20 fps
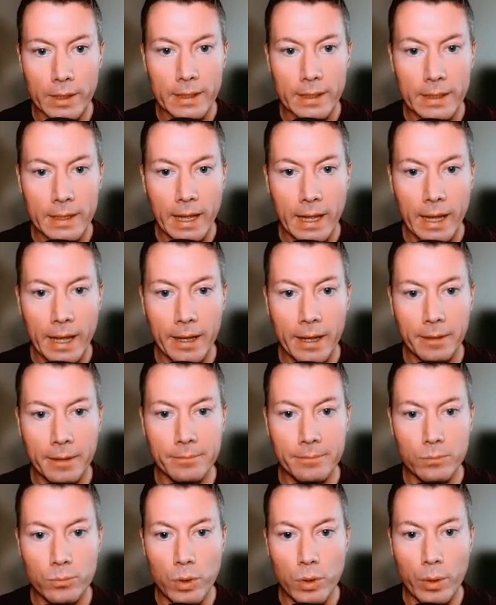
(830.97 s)

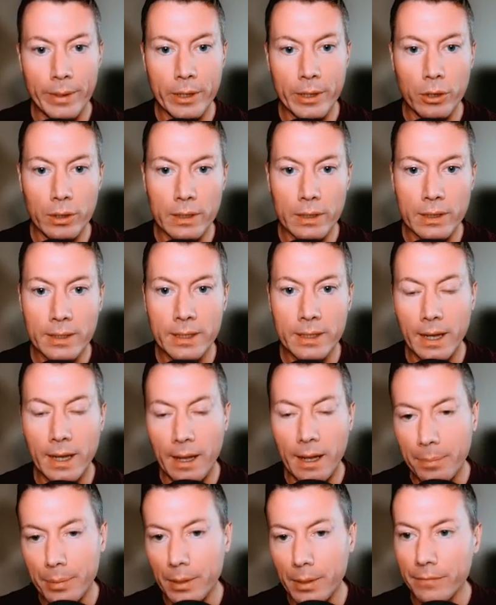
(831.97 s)
Well, we've got a
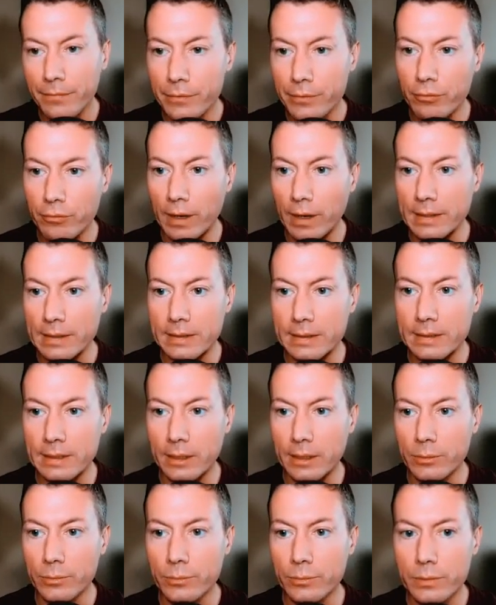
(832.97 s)
couple of grey
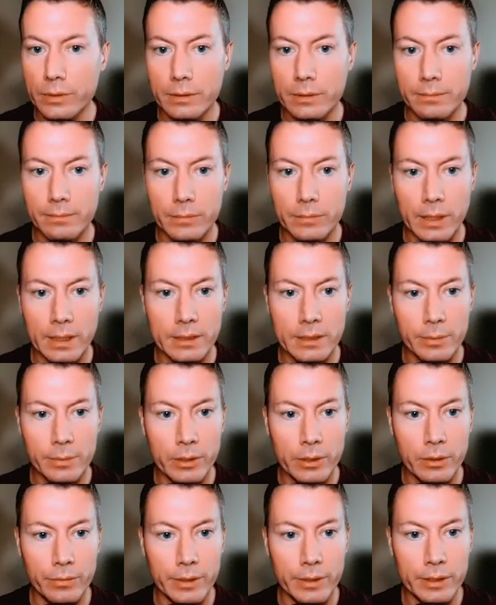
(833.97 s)
zones. Yes, we've
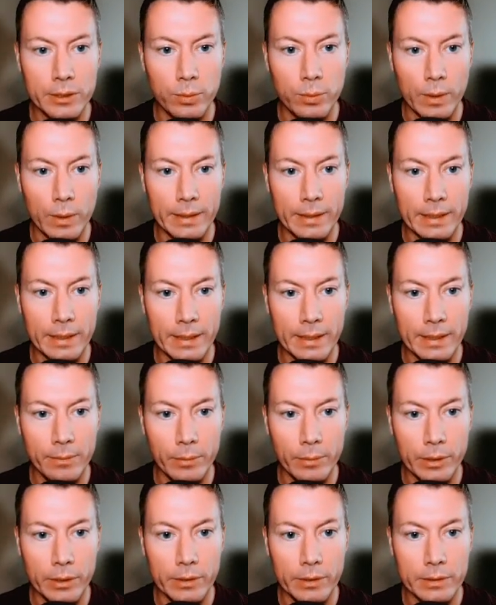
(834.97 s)
got this one here
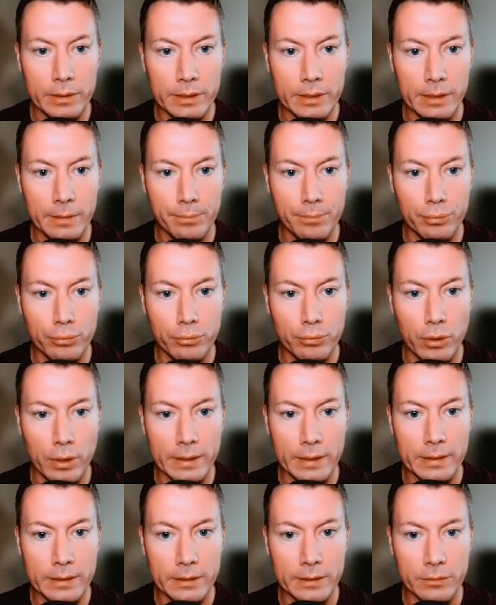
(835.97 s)
where you can see
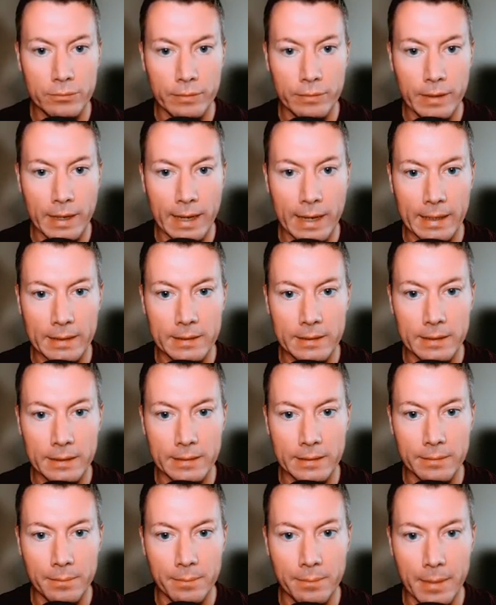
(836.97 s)
price has
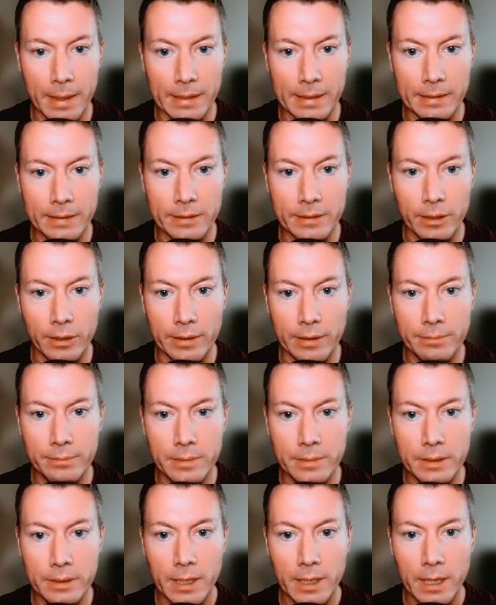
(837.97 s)
reacted many
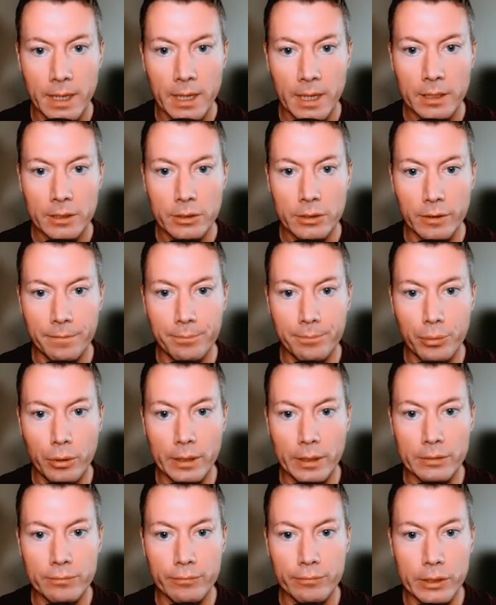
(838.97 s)
times. So if
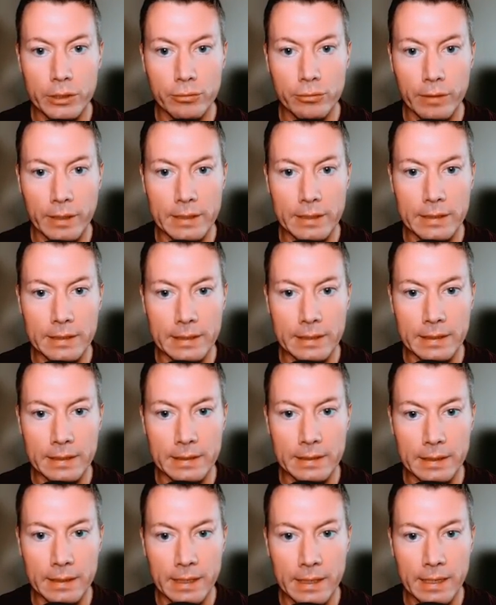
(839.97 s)
price retraces
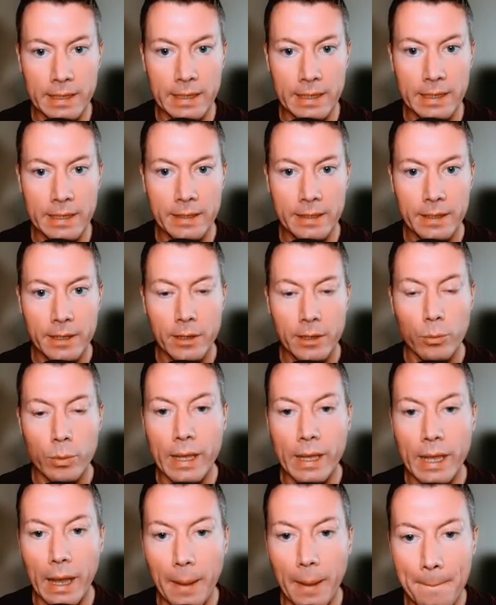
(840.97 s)
into here, we
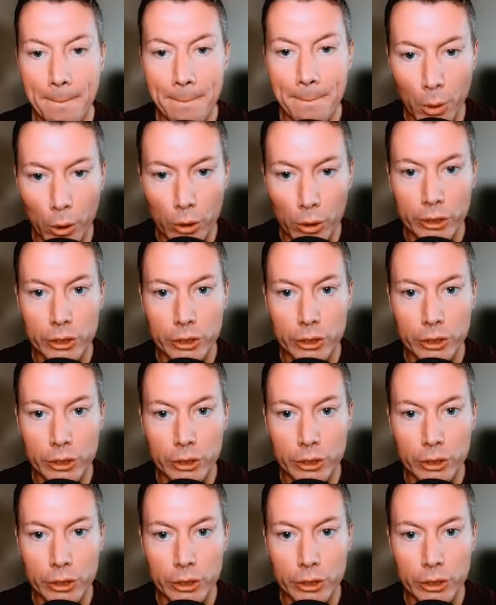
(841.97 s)
get a bullish